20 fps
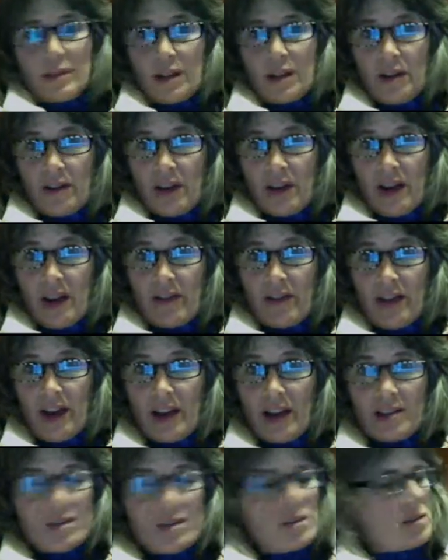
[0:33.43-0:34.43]
You can have
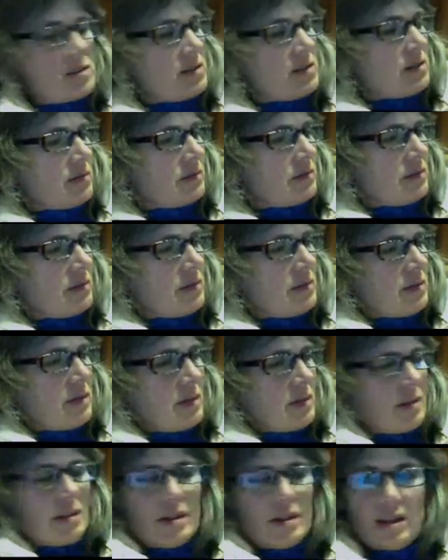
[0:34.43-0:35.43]
heads,
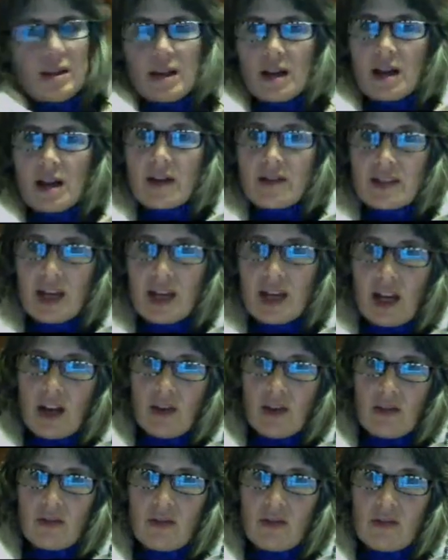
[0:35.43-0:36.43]
you can have
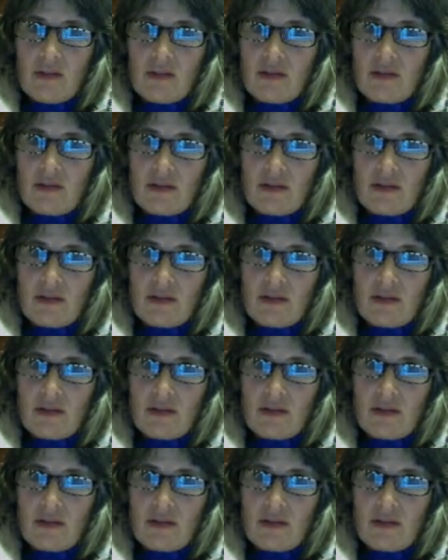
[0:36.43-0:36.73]
tails.